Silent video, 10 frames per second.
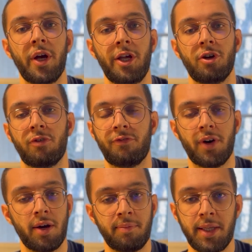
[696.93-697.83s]
you'll
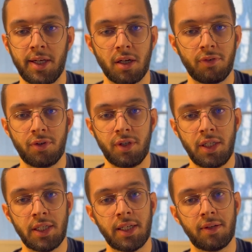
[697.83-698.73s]
find me here if you
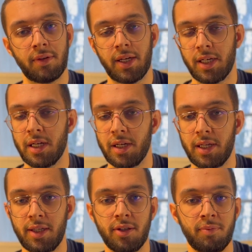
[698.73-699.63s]
need it. And
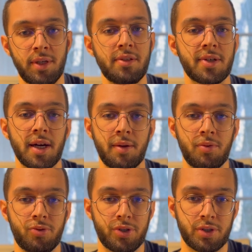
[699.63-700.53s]
in the meantime,
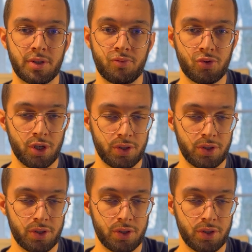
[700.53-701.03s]
you just trust the